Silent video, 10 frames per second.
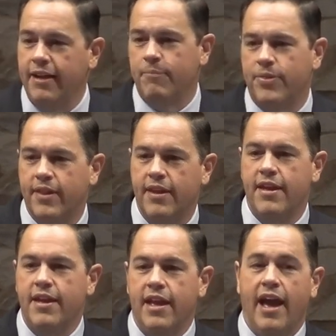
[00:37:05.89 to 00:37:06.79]
and a guy
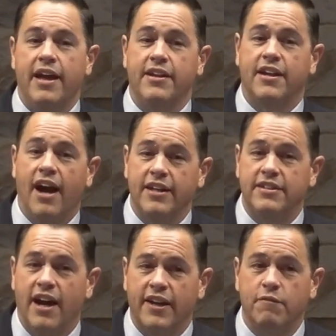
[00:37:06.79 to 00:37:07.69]
dying of brain
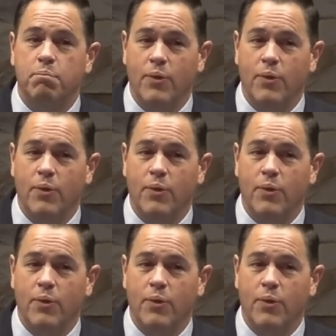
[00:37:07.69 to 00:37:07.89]
cancer.